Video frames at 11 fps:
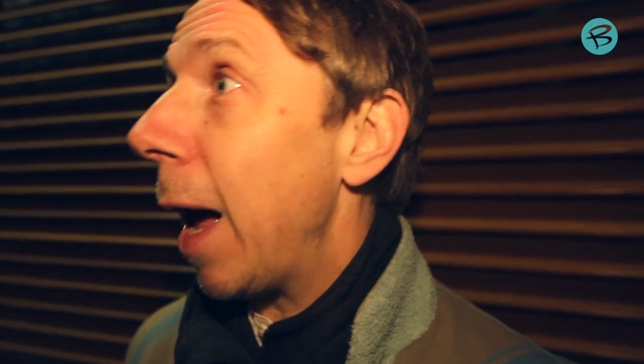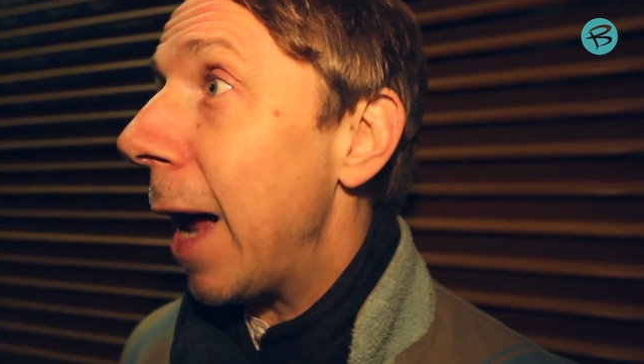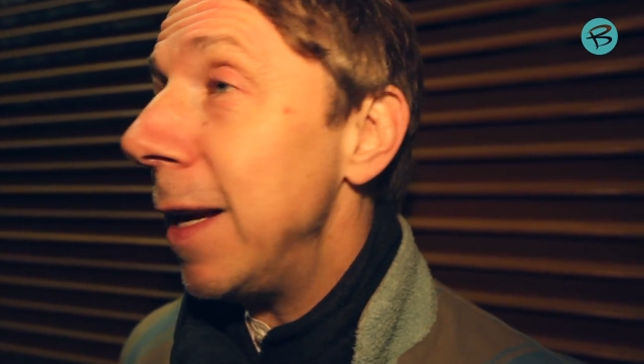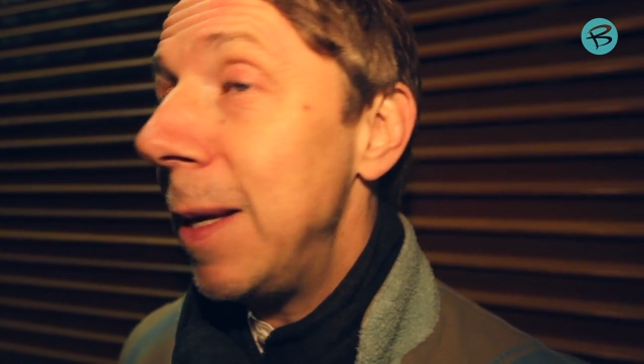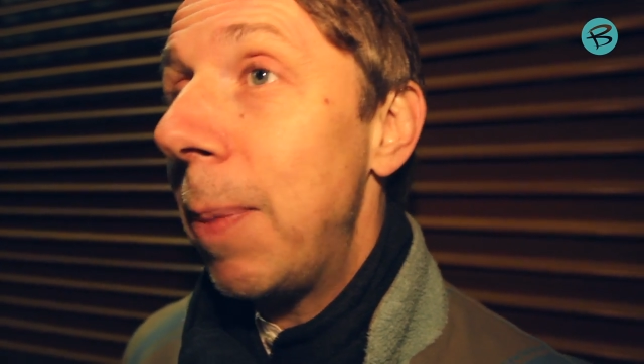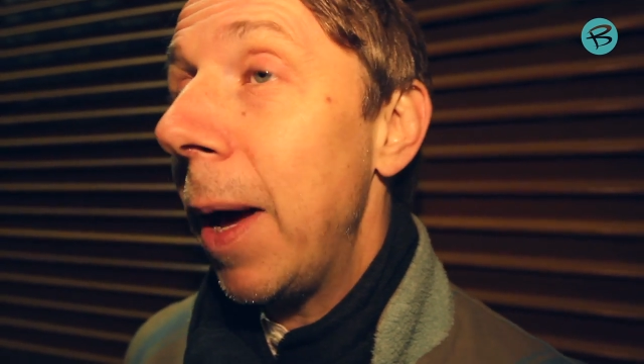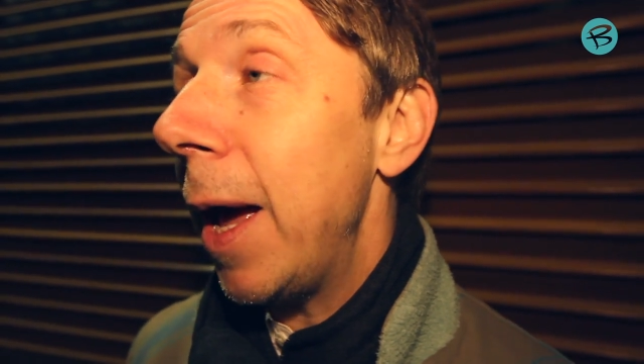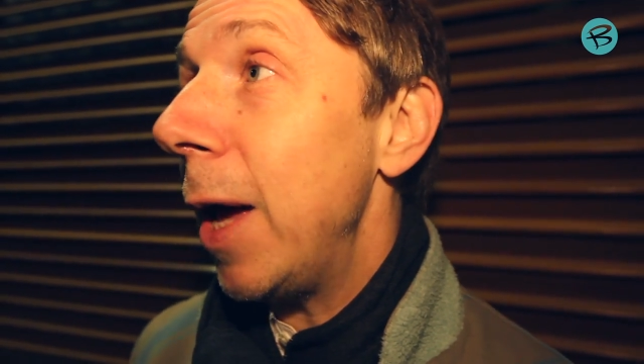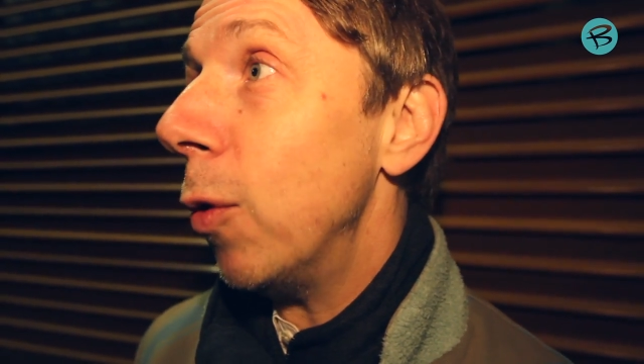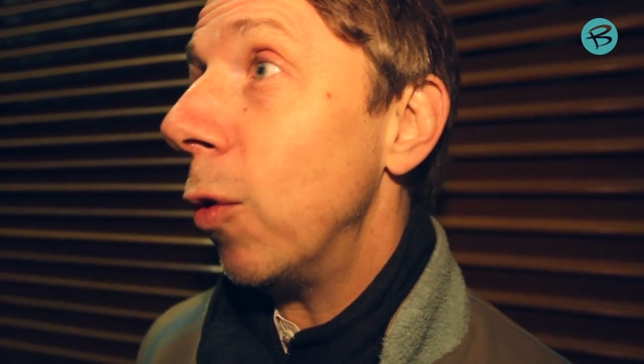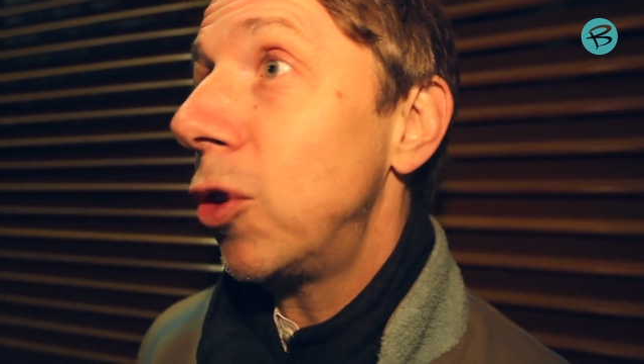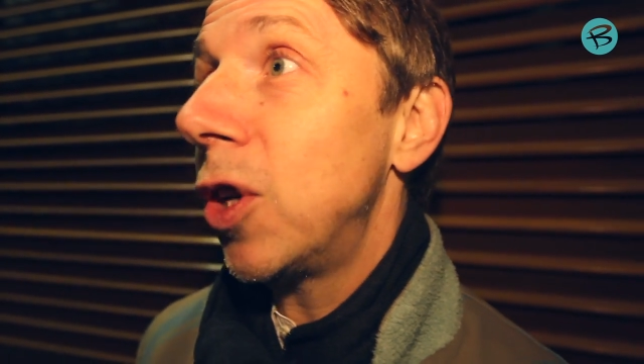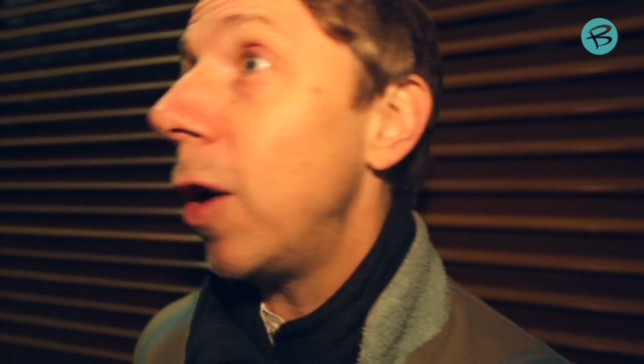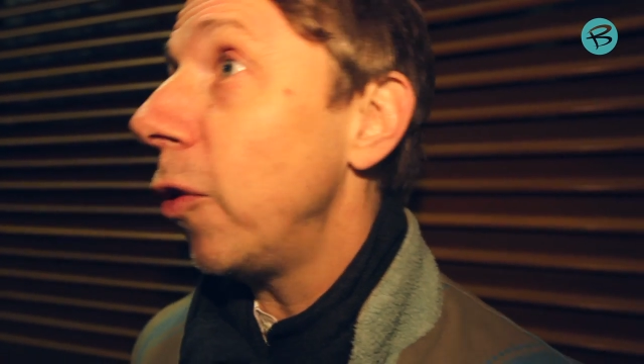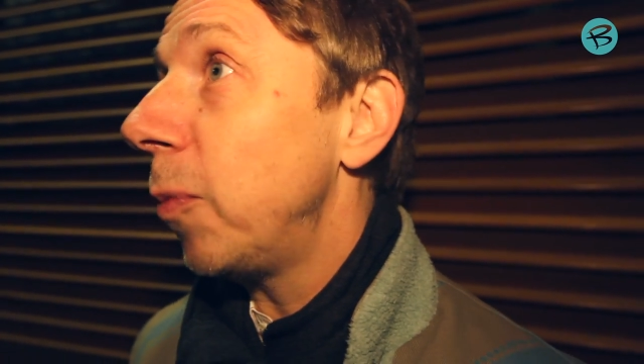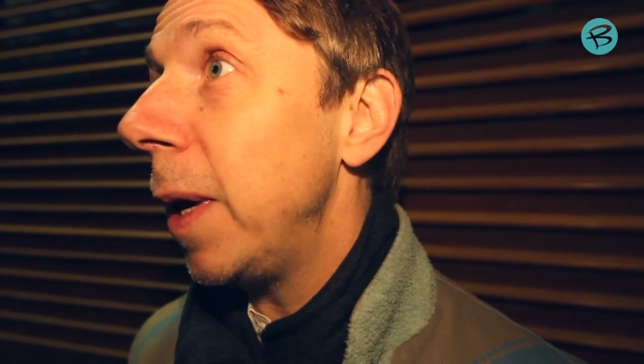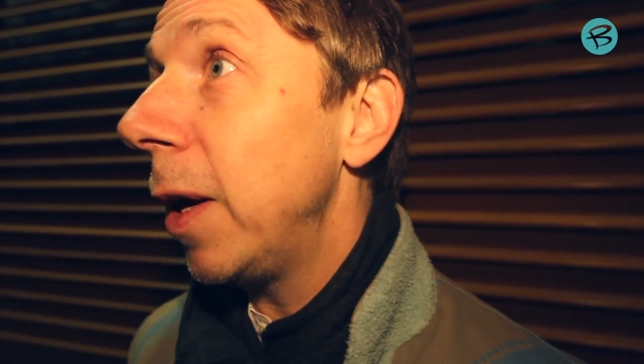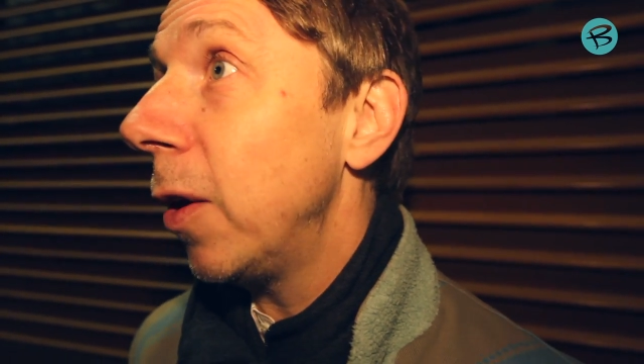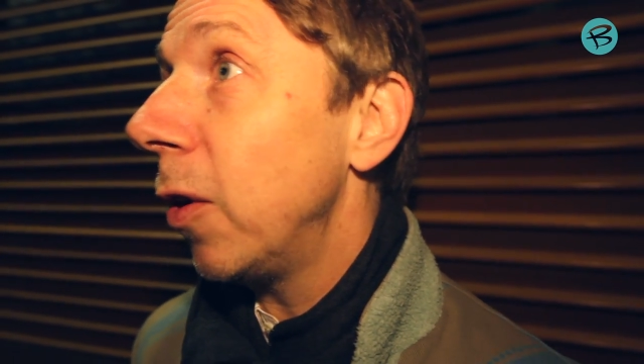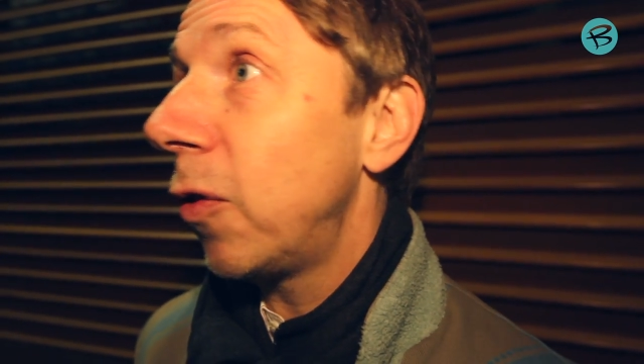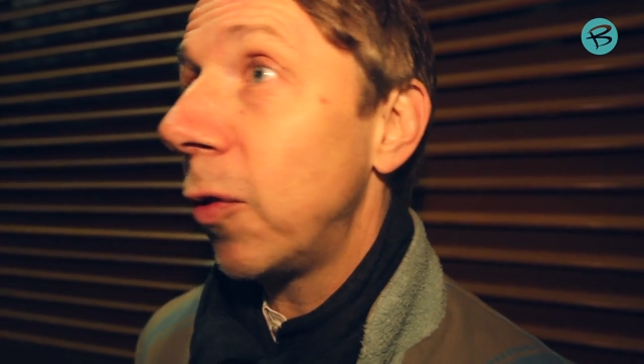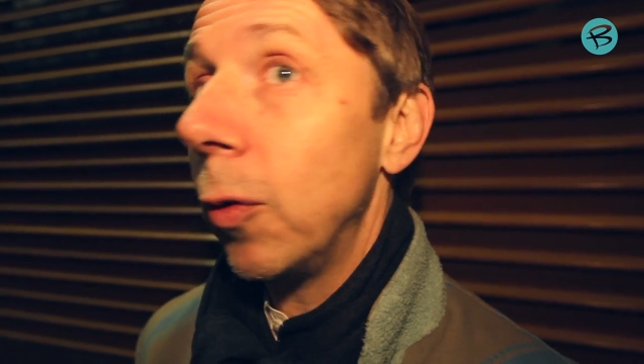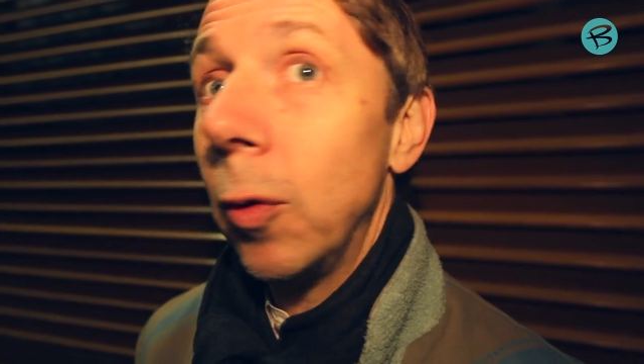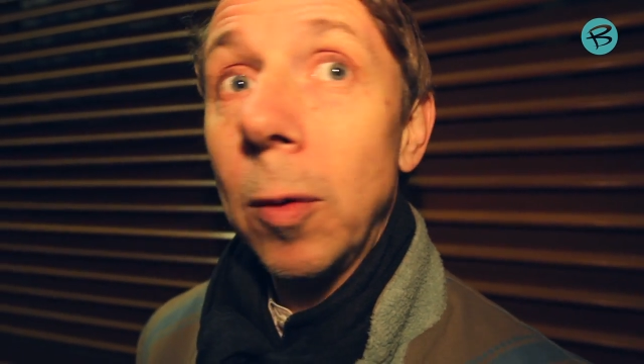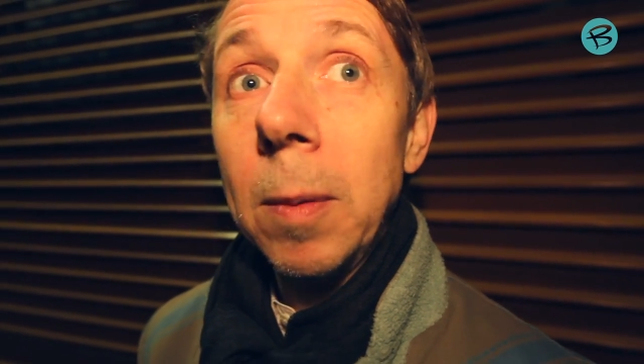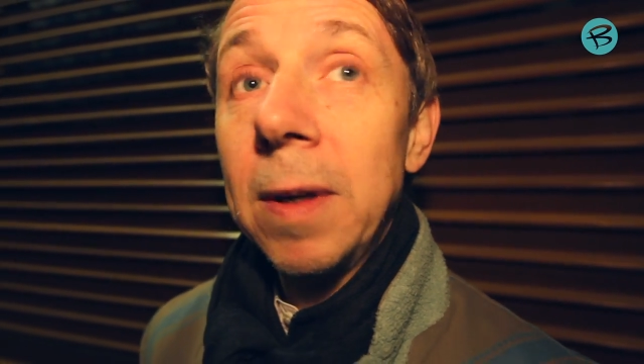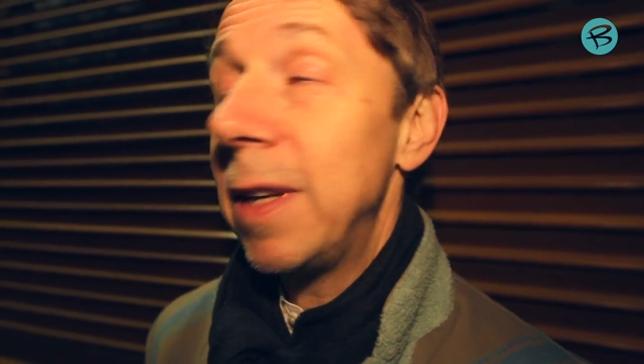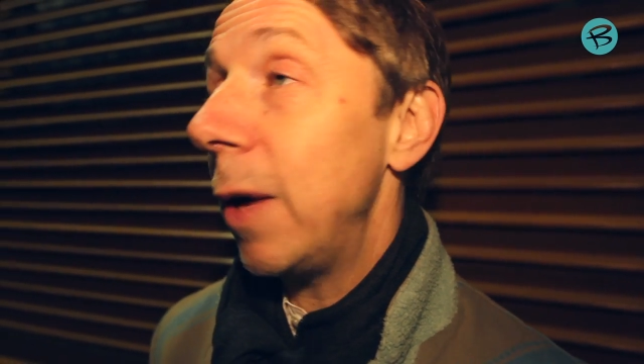Andy Bay or Charles Mingus or